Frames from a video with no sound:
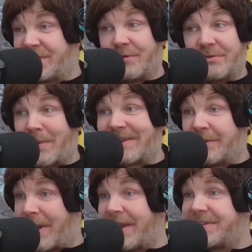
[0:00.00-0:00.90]
goes back
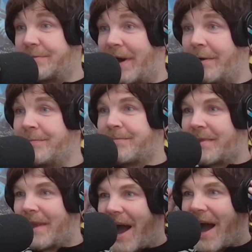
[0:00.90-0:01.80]
to bed somehow.
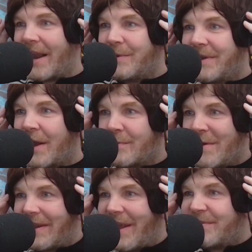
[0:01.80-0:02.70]
And we get
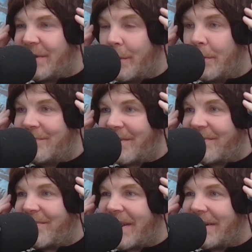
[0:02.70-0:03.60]
Rick left alone for the
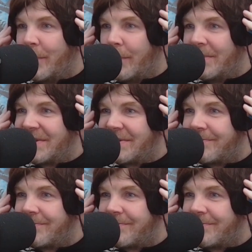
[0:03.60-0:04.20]
final moments.